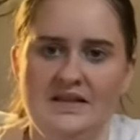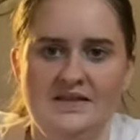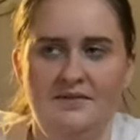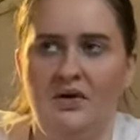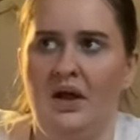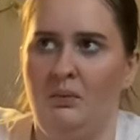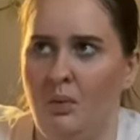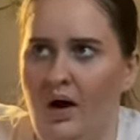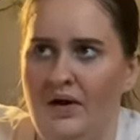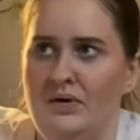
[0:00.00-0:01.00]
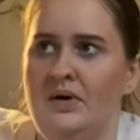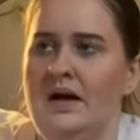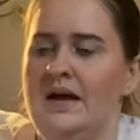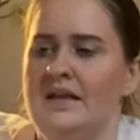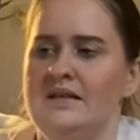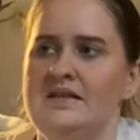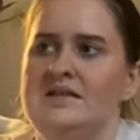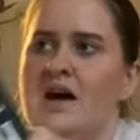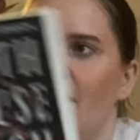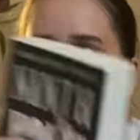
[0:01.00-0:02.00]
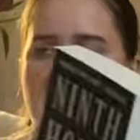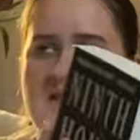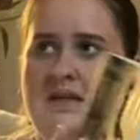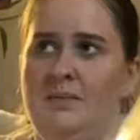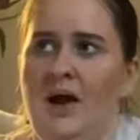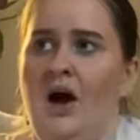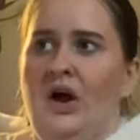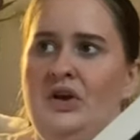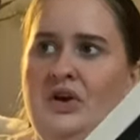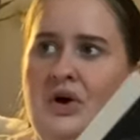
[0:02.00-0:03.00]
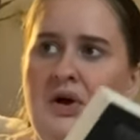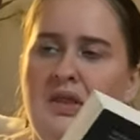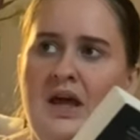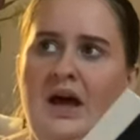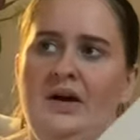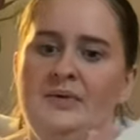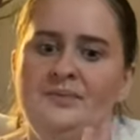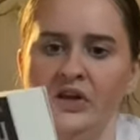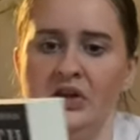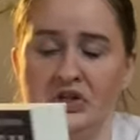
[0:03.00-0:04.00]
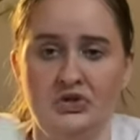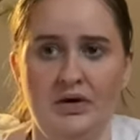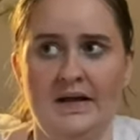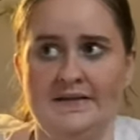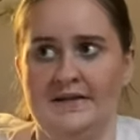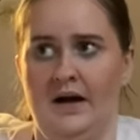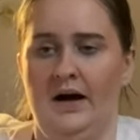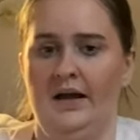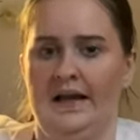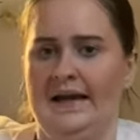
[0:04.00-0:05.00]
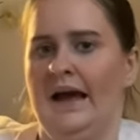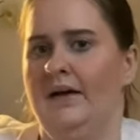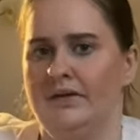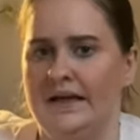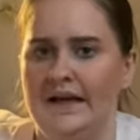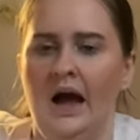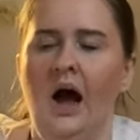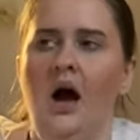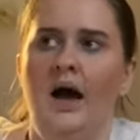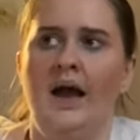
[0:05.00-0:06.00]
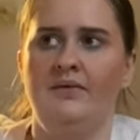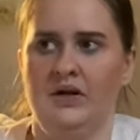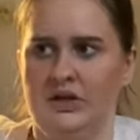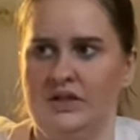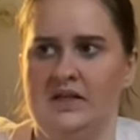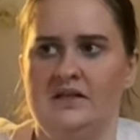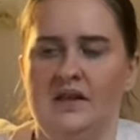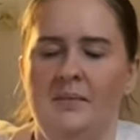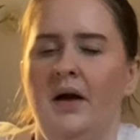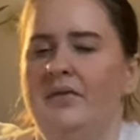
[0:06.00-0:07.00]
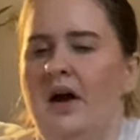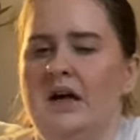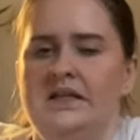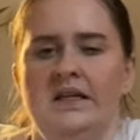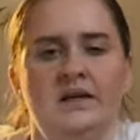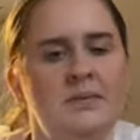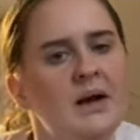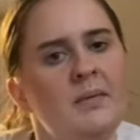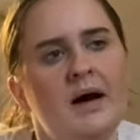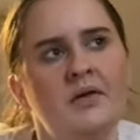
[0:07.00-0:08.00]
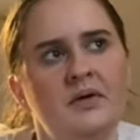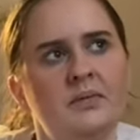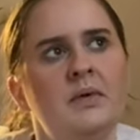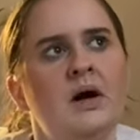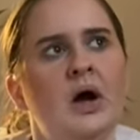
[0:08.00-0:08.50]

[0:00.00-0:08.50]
this for a while. This is dark academia. I know that the triggers are like heavy. I haven't looked into them. I've heard a little bit about them,